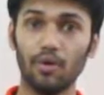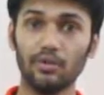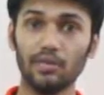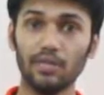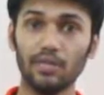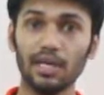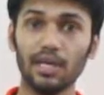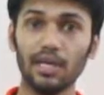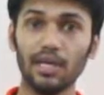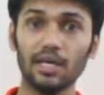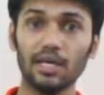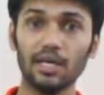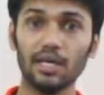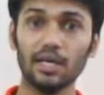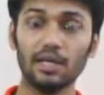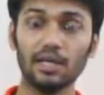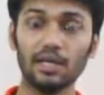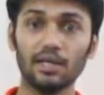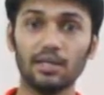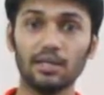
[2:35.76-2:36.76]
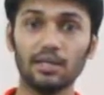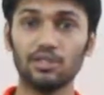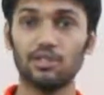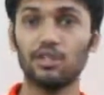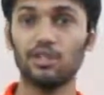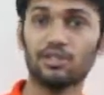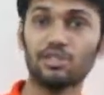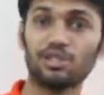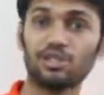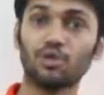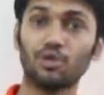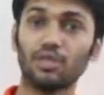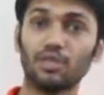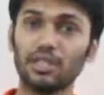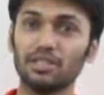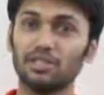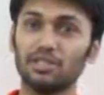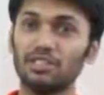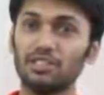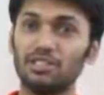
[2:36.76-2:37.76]
Yeah, just showing in
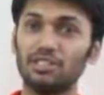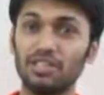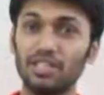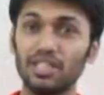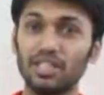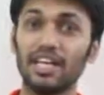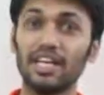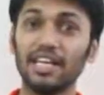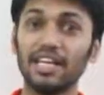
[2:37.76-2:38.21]
the screen.